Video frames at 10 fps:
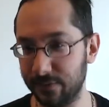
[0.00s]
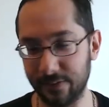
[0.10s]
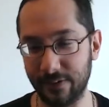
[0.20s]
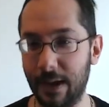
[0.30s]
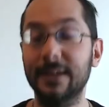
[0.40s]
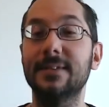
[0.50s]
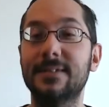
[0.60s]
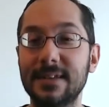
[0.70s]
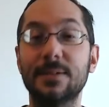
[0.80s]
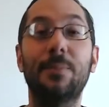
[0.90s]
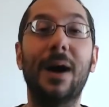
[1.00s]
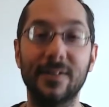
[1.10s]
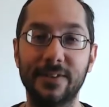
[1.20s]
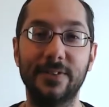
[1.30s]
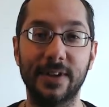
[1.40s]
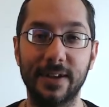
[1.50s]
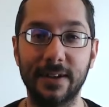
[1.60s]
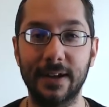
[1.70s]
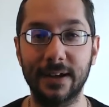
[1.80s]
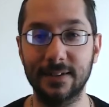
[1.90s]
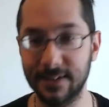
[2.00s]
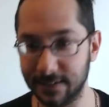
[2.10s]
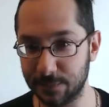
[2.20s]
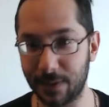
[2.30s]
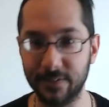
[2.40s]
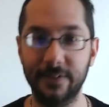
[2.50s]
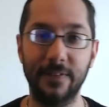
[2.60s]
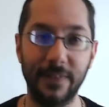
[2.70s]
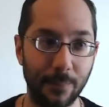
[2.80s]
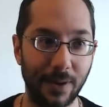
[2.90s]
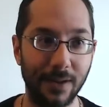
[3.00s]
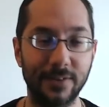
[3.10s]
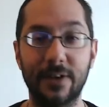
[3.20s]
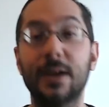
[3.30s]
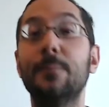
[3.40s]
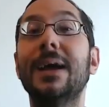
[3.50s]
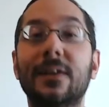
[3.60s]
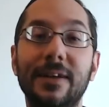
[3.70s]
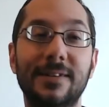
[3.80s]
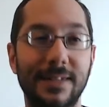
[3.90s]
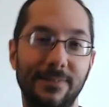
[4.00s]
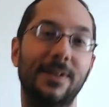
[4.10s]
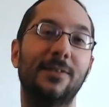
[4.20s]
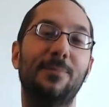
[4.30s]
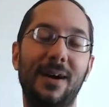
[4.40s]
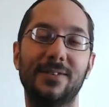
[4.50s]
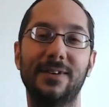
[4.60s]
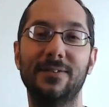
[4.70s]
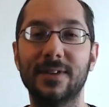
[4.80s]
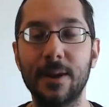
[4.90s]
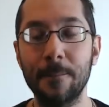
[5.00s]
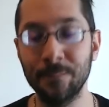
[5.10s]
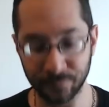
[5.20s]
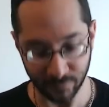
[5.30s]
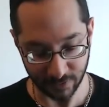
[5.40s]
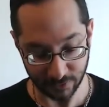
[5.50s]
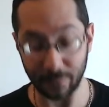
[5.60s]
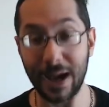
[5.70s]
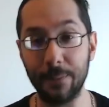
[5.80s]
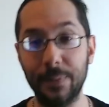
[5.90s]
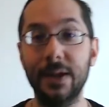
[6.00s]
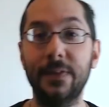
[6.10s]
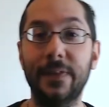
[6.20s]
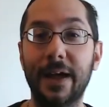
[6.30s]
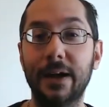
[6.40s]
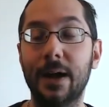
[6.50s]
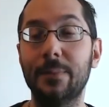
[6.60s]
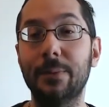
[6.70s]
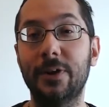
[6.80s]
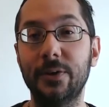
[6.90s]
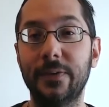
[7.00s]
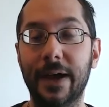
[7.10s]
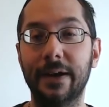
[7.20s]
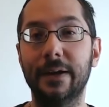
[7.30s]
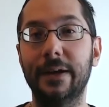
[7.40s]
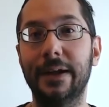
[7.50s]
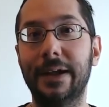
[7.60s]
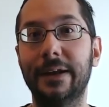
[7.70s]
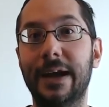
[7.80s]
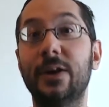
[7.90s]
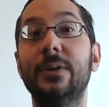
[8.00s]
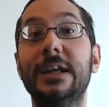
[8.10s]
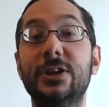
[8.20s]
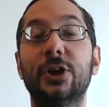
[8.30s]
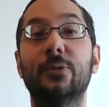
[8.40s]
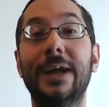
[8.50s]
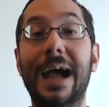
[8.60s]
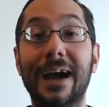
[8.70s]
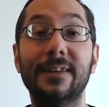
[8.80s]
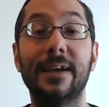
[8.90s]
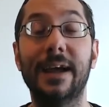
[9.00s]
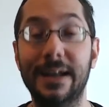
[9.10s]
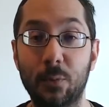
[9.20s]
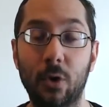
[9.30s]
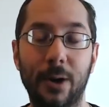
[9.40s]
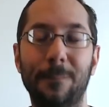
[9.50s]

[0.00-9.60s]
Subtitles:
I can see some positive things. I can see this positive and that positive. I can make a list even of positives. So I'm happy that I'm able to do that, and I don't knee-jerk react anymore.